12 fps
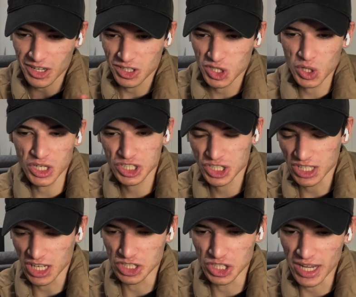Christian
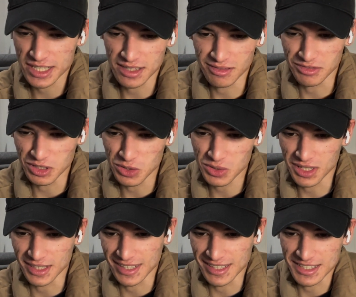adjacent views
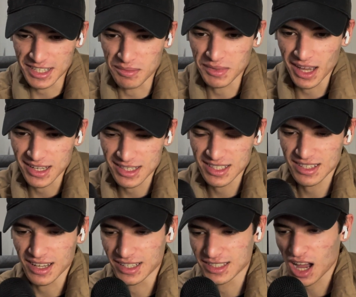in some cases,
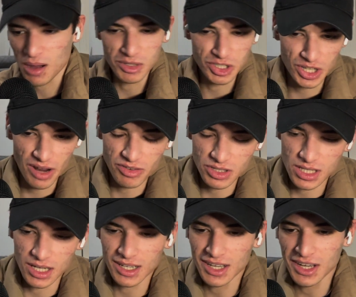like Thomas Jefferson,